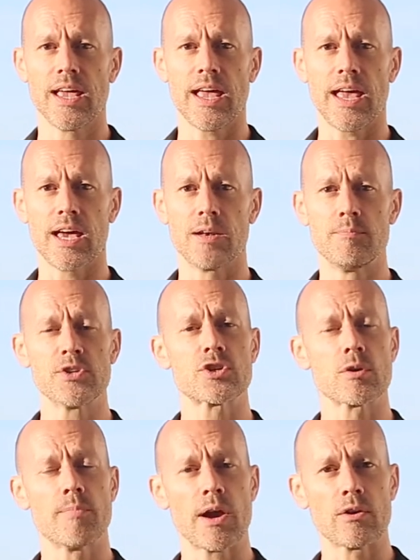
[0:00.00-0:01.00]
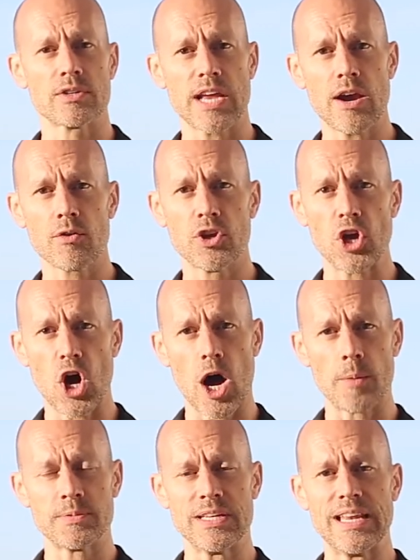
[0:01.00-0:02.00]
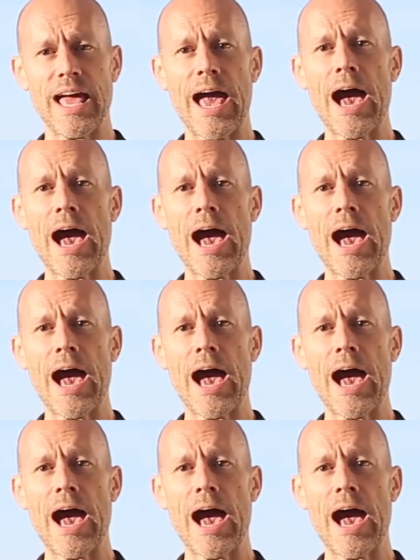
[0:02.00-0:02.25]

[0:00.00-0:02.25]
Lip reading: And Mr. Berroteran opted